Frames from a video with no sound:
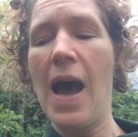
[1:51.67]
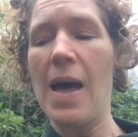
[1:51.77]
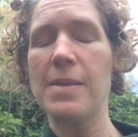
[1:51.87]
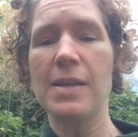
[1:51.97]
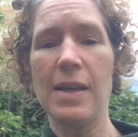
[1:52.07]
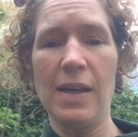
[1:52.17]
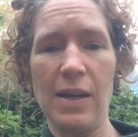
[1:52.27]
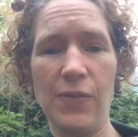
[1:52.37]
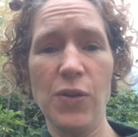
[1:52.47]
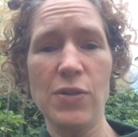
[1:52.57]
And
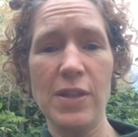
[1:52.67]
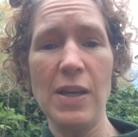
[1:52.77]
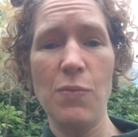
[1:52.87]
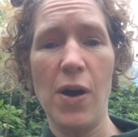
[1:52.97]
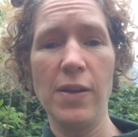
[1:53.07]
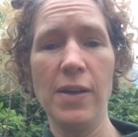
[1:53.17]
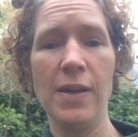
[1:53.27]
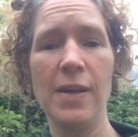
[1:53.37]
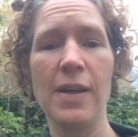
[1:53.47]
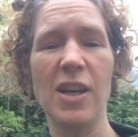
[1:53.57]
if you see one,
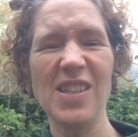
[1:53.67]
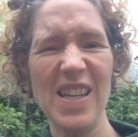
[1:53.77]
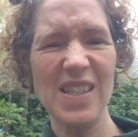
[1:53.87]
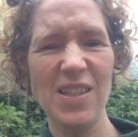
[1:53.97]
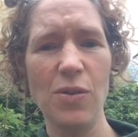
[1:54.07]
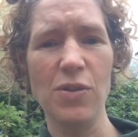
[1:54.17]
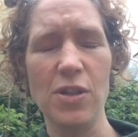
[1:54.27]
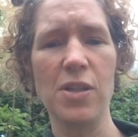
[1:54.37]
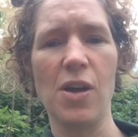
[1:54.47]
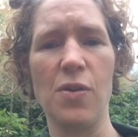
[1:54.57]
because they're so
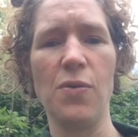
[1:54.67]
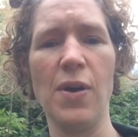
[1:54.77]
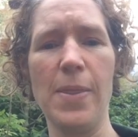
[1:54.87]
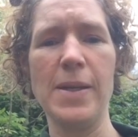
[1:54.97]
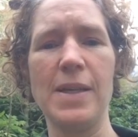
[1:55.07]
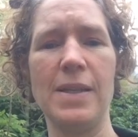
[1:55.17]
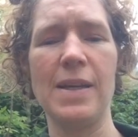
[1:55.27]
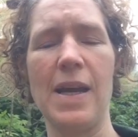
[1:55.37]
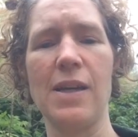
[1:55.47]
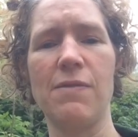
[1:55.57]
slow and they tend to
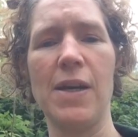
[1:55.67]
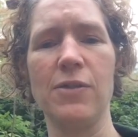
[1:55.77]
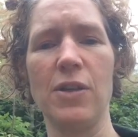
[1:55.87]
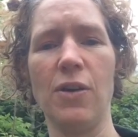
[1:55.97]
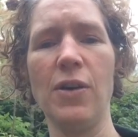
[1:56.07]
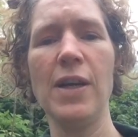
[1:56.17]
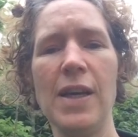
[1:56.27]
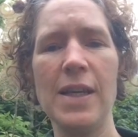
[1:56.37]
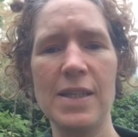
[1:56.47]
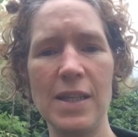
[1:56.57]
hang around a lot,
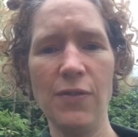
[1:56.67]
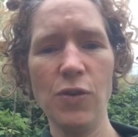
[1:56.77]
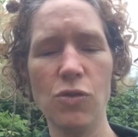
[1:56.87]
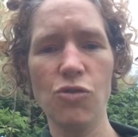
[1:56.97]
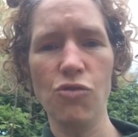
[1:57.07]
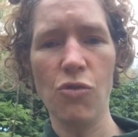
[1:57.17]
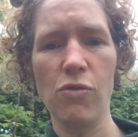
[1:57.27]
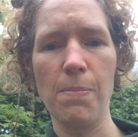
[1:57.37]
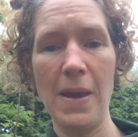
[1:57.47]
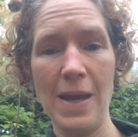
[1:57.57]
see if you can draw
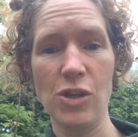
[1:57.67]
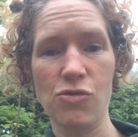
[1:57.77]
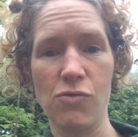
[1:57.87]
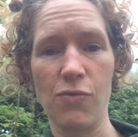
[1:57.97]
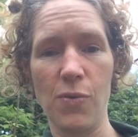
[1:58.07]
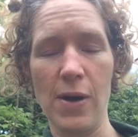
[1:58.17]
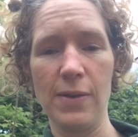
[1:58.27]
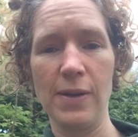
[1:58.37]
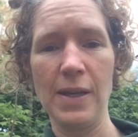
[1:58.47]
a picture of one.